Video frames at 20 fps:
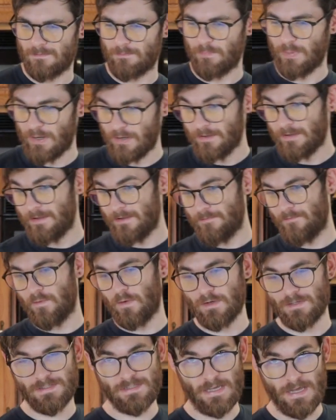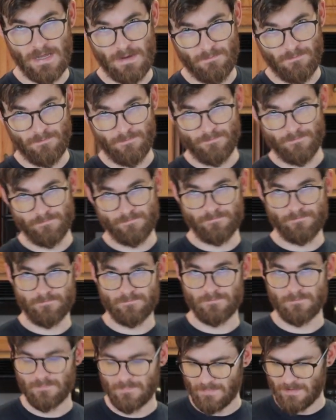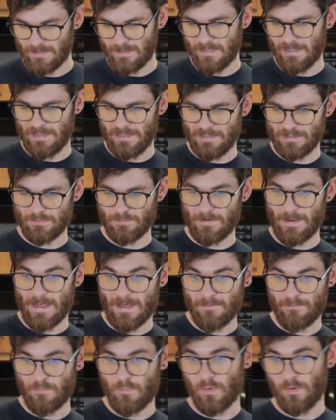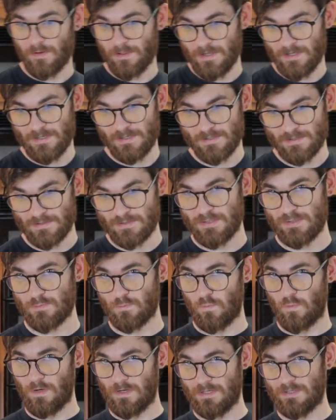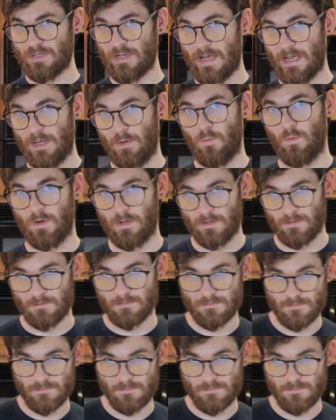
Better than the first time. At least we have more than just one giant one.